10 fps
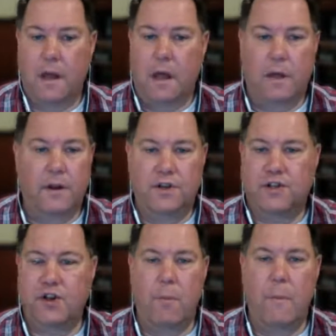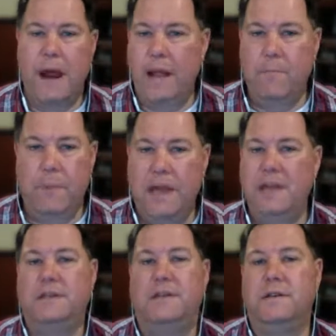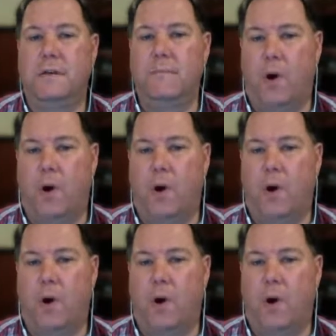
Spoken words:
there's so many pieces and